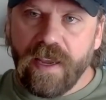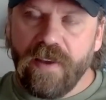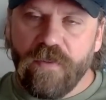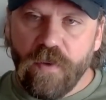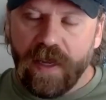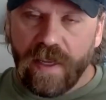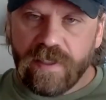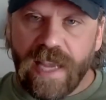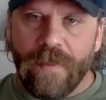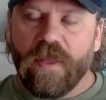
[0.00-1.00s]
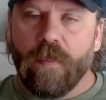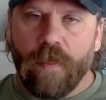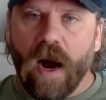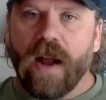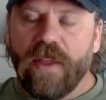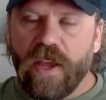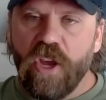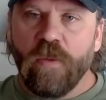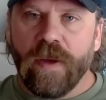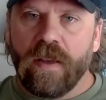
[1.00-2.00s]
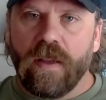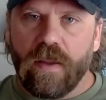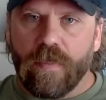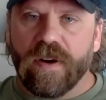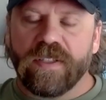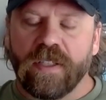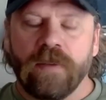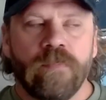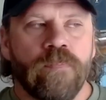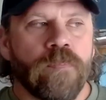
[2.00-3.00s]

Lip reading: if you examine the human, the person,